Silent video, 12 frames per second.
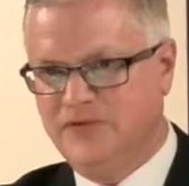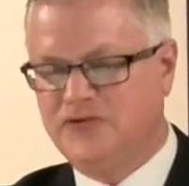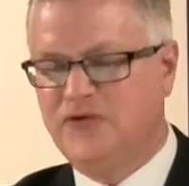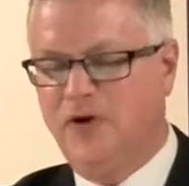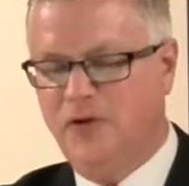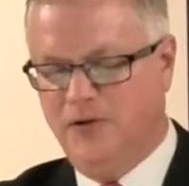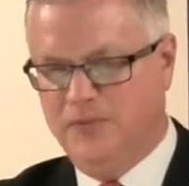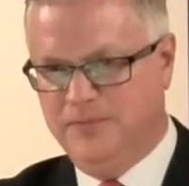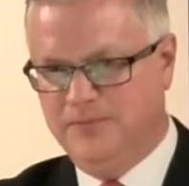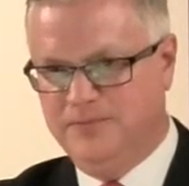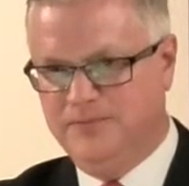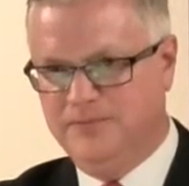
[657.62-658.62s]
Just go home.
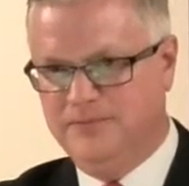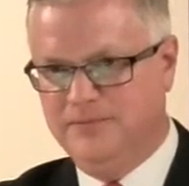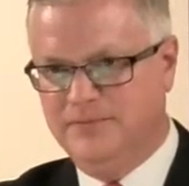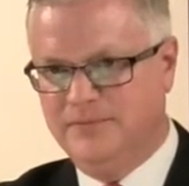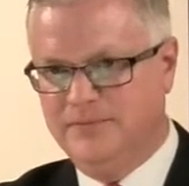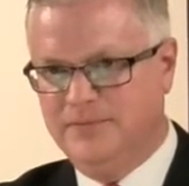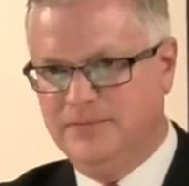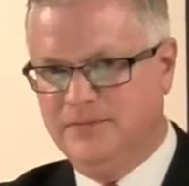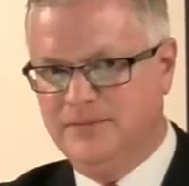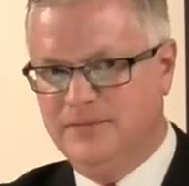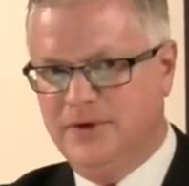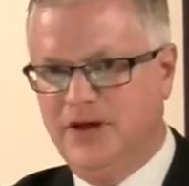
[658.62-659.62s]

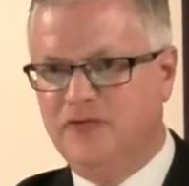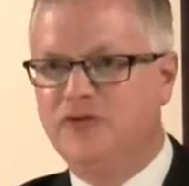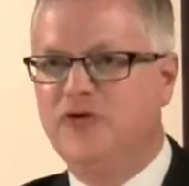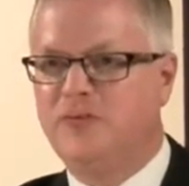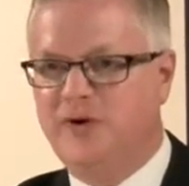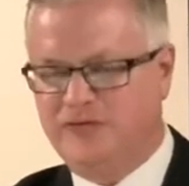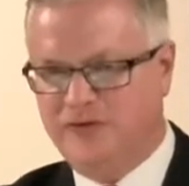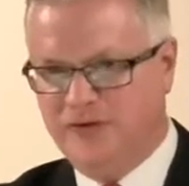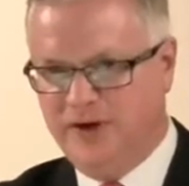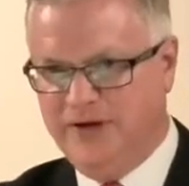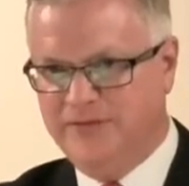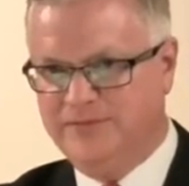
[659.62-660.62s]
Enjoy the rest of
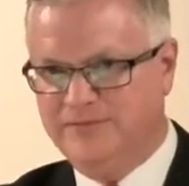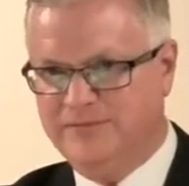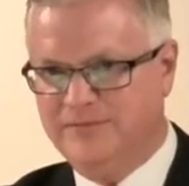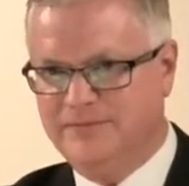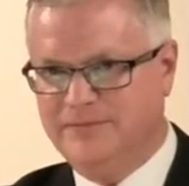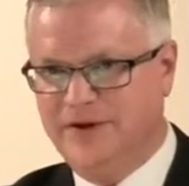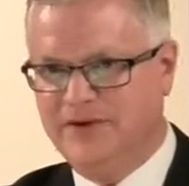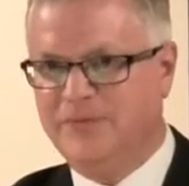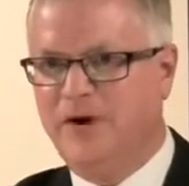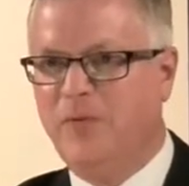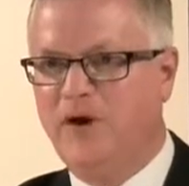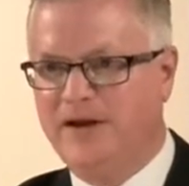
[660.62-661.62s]
your life.
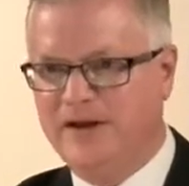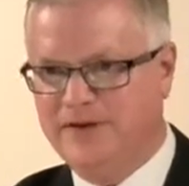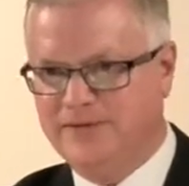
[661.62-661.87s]
It's my wedding